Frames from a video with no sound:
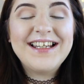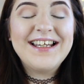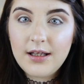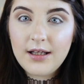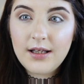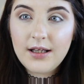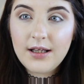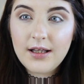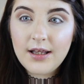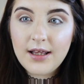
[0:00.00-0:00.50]

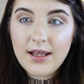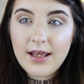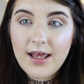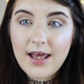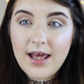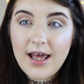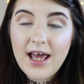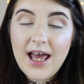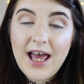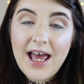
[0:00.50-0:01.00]

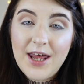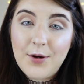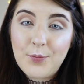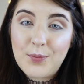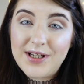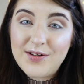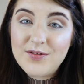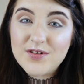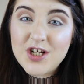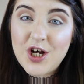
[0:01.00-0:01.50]
And I
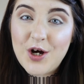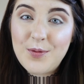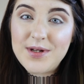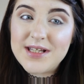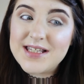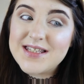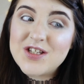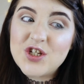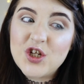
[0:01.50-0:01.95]
believe Tom is